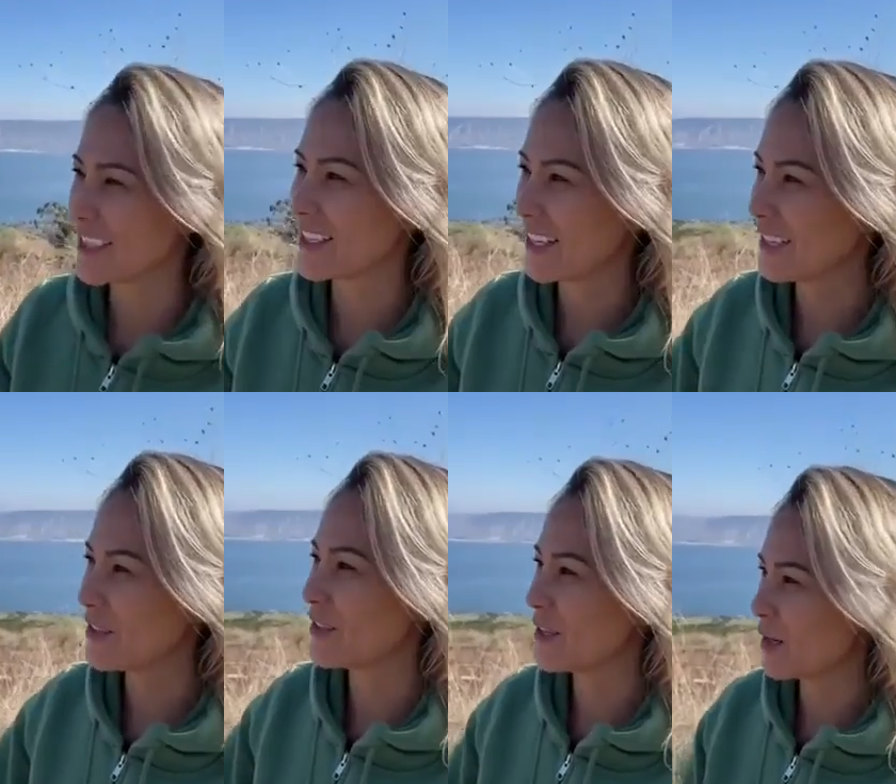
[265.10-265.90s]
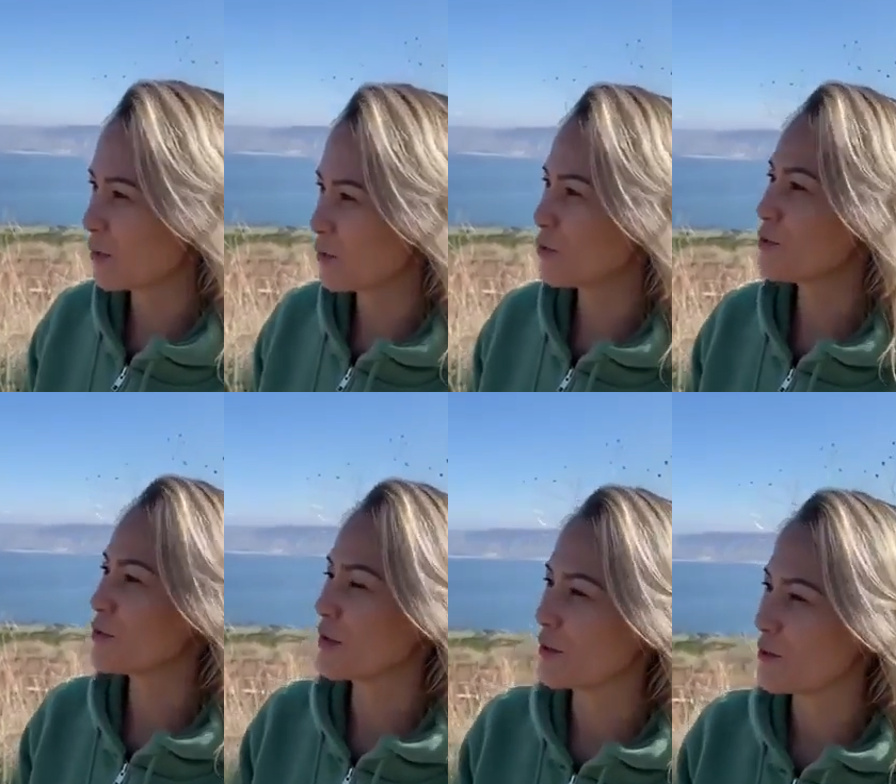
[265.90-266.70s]
Exactly this verse
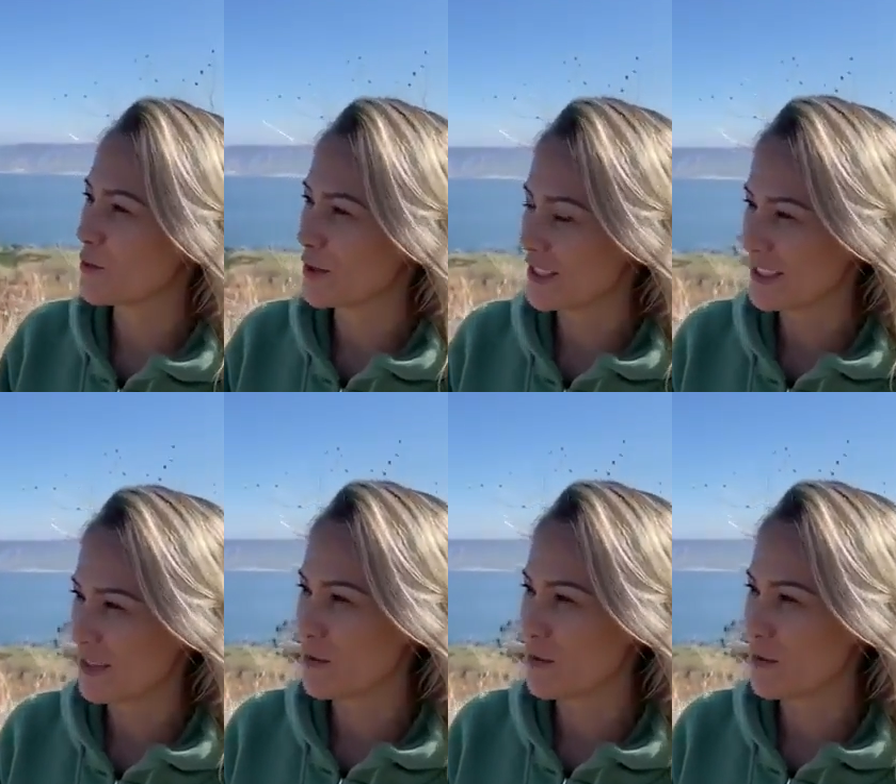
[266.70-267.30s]
which you mentioned.